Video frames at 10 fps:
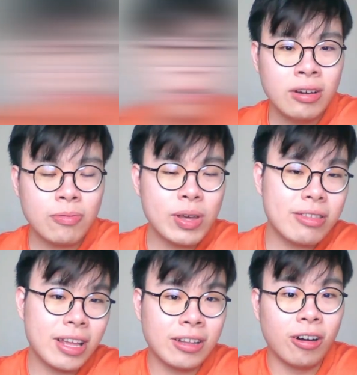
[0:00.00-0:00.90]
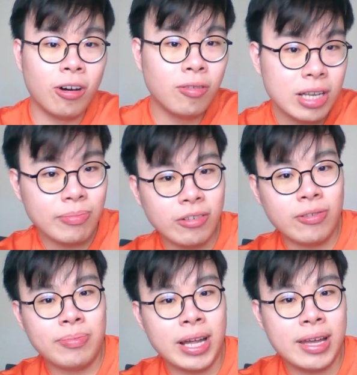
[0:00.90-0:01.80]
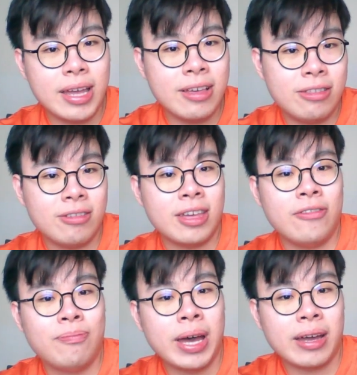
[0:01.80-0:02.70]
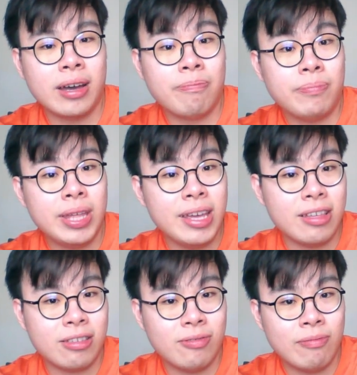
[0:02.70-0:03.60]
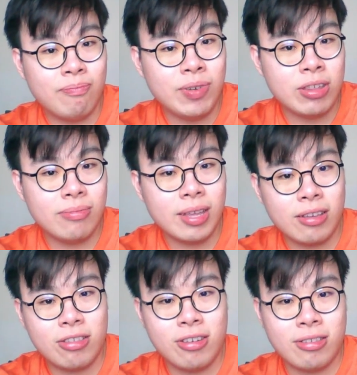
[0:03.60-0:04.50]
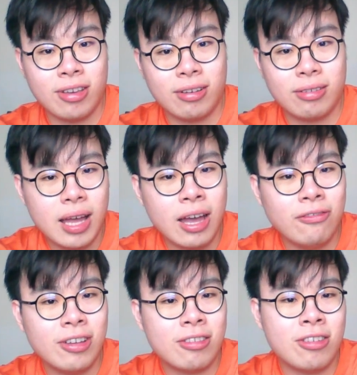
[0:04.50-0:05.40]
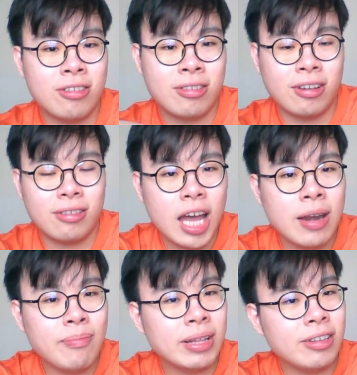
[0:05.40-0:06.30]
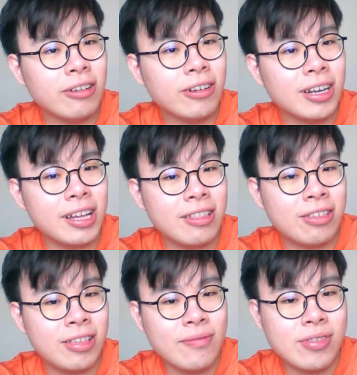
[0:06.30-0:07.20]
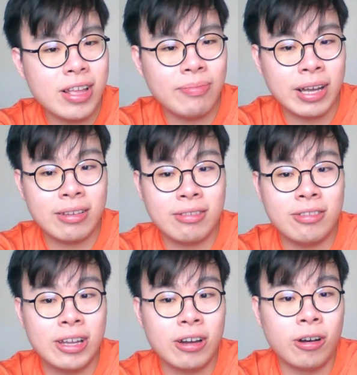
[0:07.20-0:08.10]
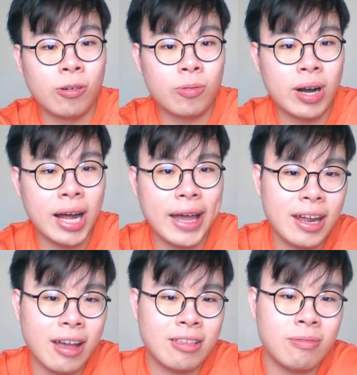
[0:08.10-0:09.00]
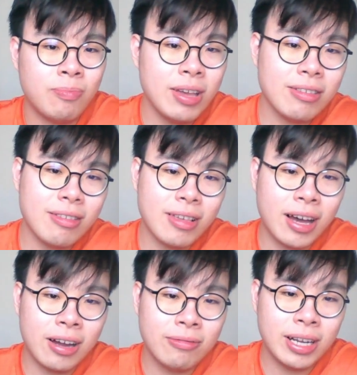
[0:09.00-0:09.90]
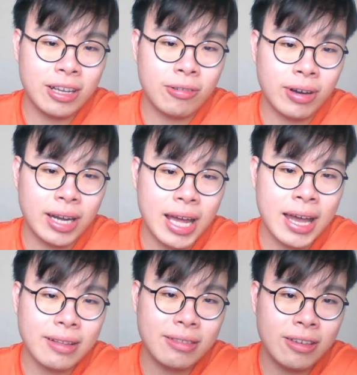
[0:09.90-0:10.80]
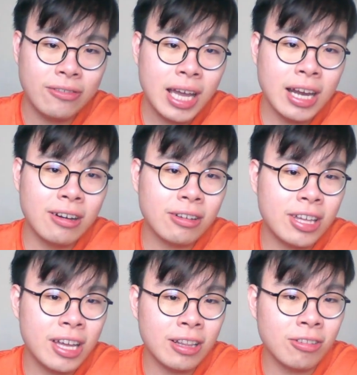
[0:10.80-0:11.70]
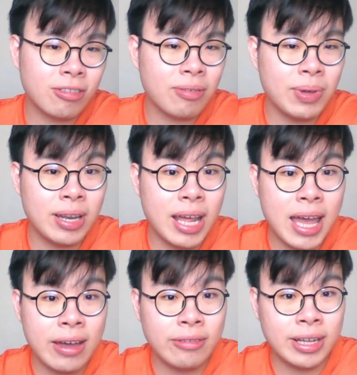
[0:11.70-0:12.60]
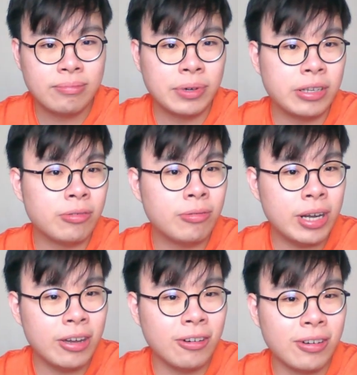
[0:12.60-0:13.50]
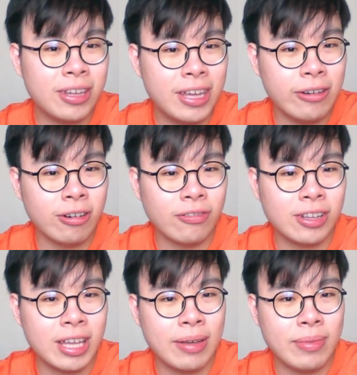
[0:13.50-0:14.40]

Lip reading: Which means that the only move for black is to give back a piece with bishop takes g6, f takes g6. And materially, it seems like black is doing alright, as his pieces are really quite active and our king looks a bit airy. But the real hero of the game